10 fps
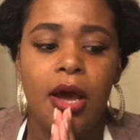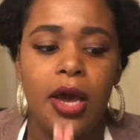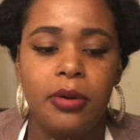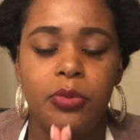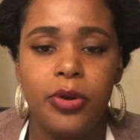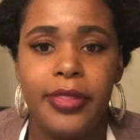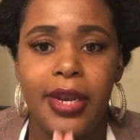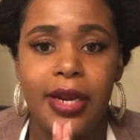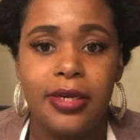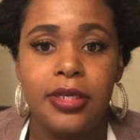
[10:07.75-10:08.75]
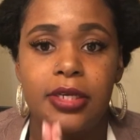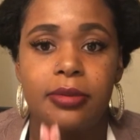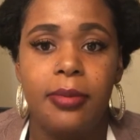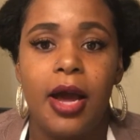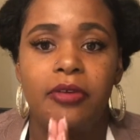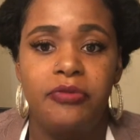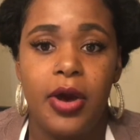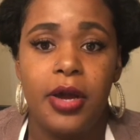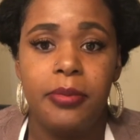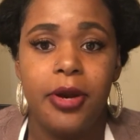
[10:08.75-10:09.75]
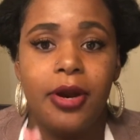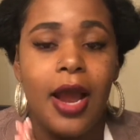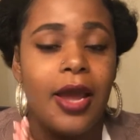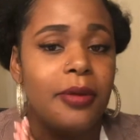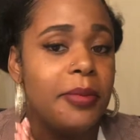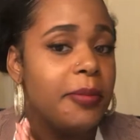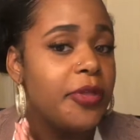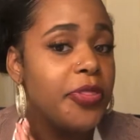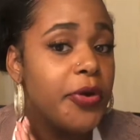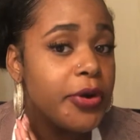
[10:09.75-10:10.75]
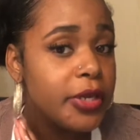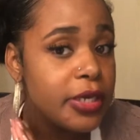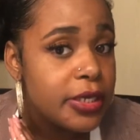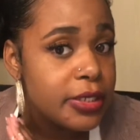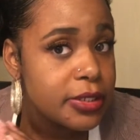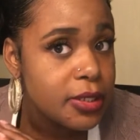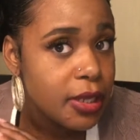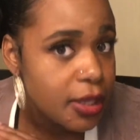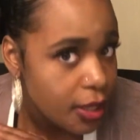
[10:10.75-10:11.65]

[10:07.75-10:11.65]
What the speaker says: I'm one that I need my fiber. I am in my 30s.